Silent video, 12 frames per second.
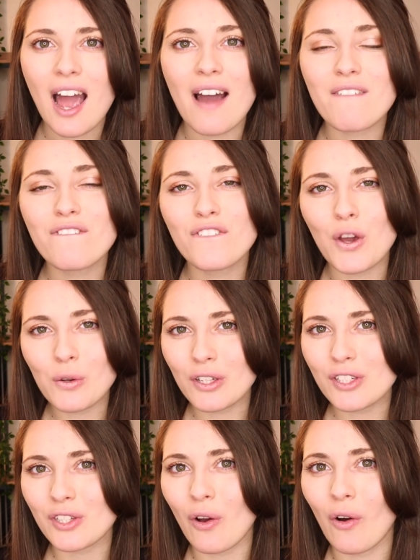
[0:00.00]
and
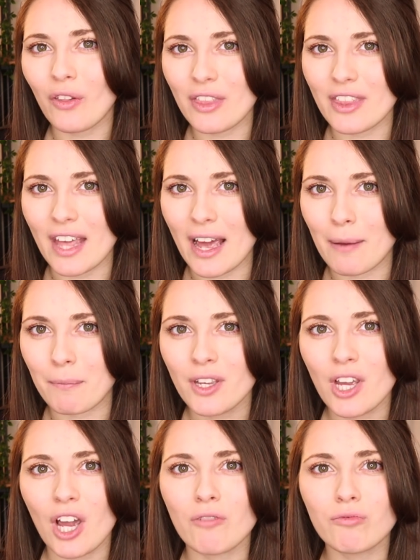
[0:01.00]
focus on them
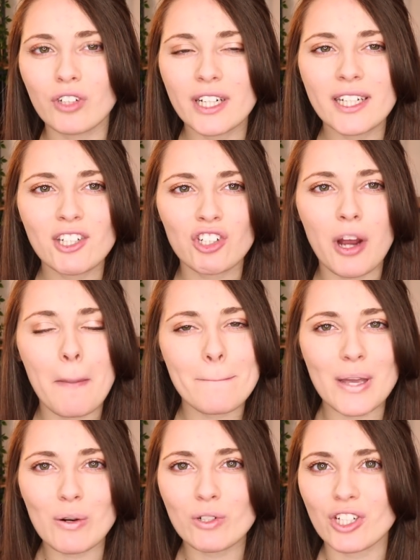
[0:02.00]
and really try
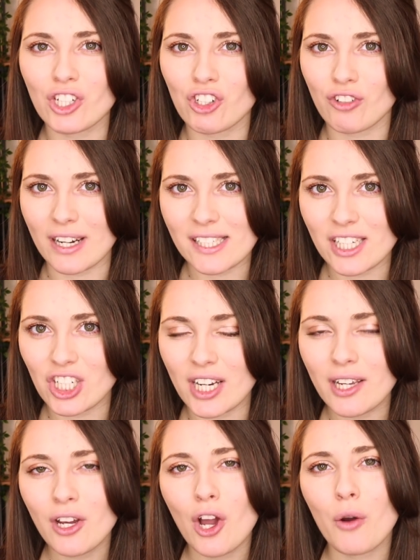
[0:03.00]
and build a
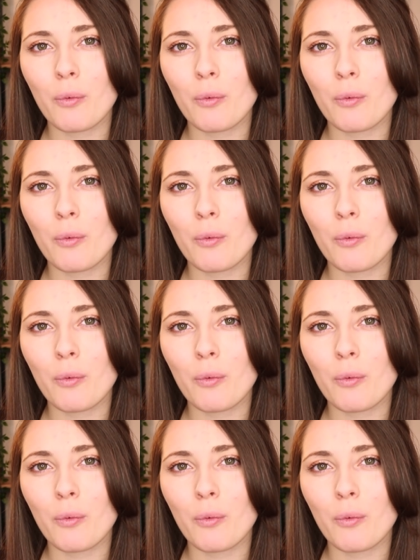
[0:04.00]
strategy